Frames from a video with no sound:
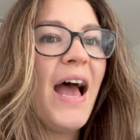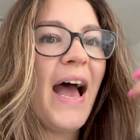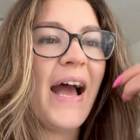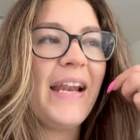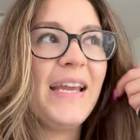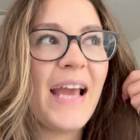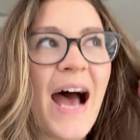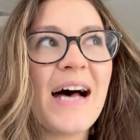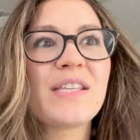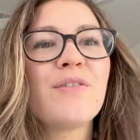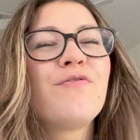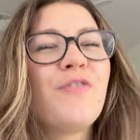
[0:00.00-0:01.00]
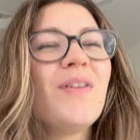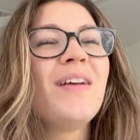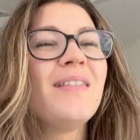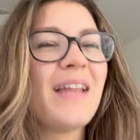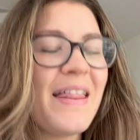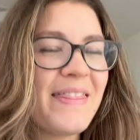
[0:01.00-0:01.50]
and he hasn't fully
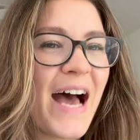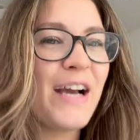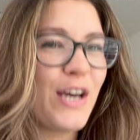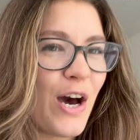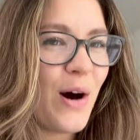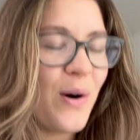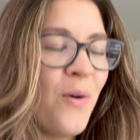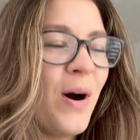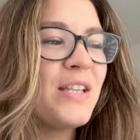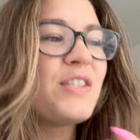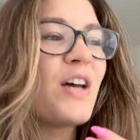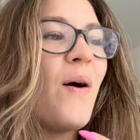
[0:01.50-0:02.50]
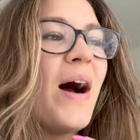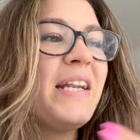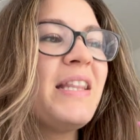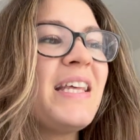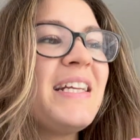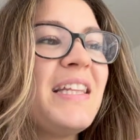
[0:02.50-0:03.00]
let that go. And so I
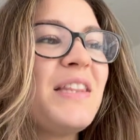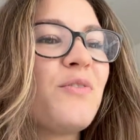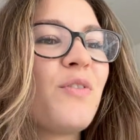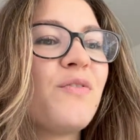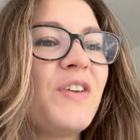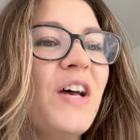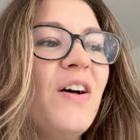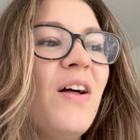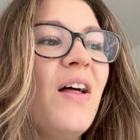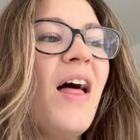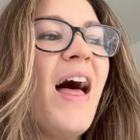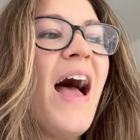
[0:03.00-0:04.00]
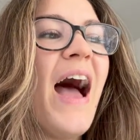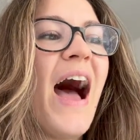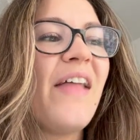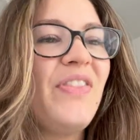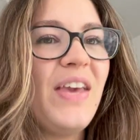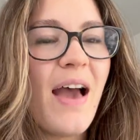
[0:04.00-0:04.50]
didn't think that the reveal
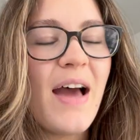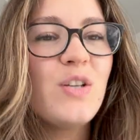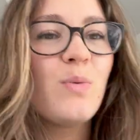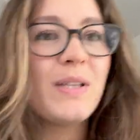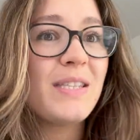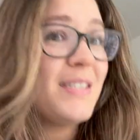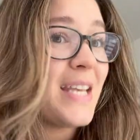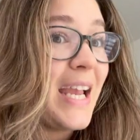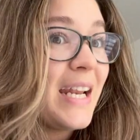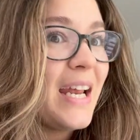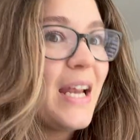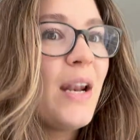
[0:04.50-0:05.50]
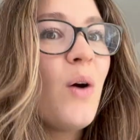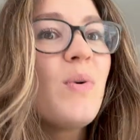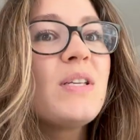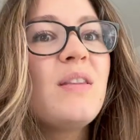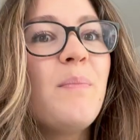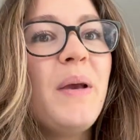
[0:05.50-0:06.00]
at the end with Xaden
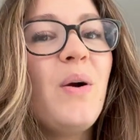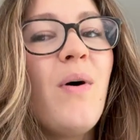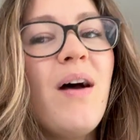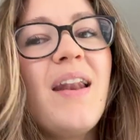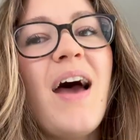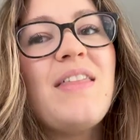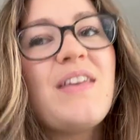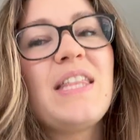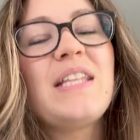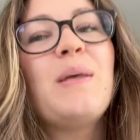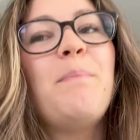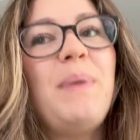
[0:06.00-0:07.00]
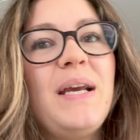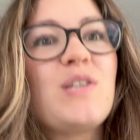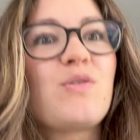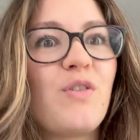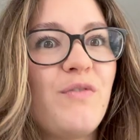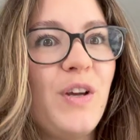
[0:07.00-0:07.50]
was the big one. I thought that the
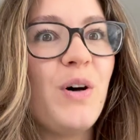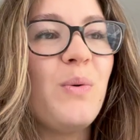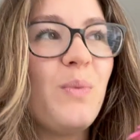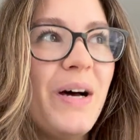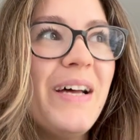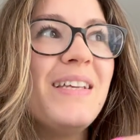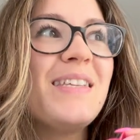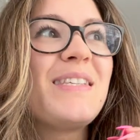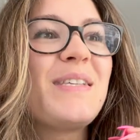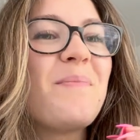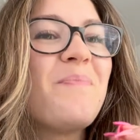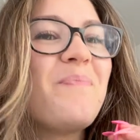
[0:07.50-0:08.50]
biggest reveal was